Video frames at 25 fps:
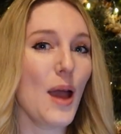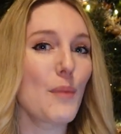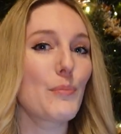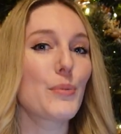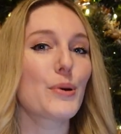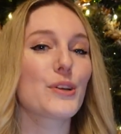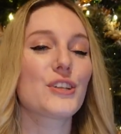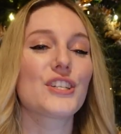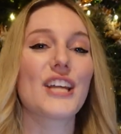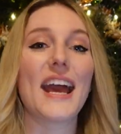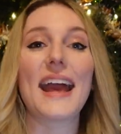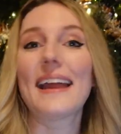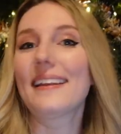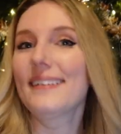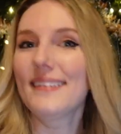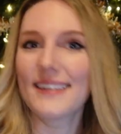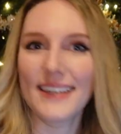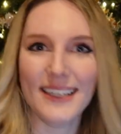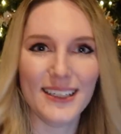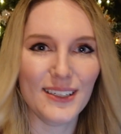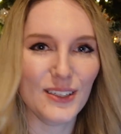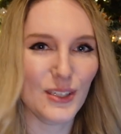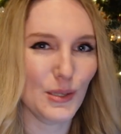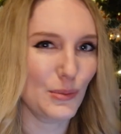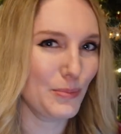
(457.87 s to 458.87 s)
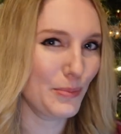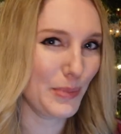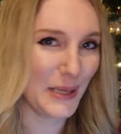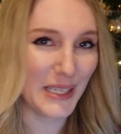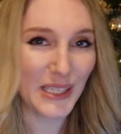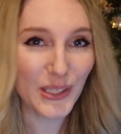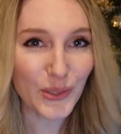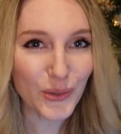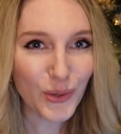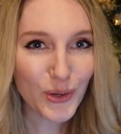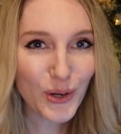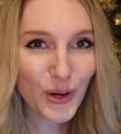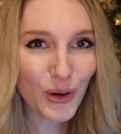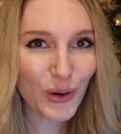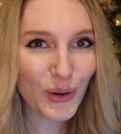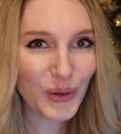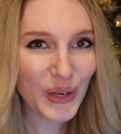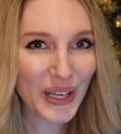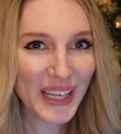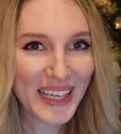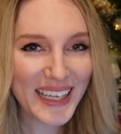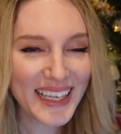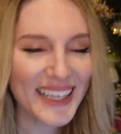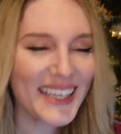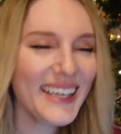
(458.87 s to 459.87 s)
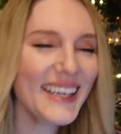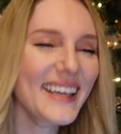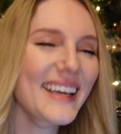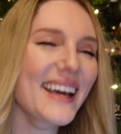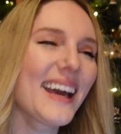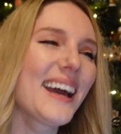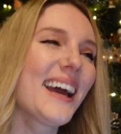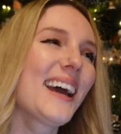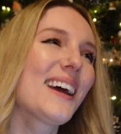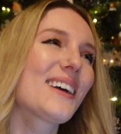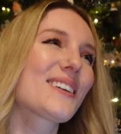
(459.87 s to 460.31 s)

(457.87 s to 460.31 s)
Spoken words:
pretending to be your colleague.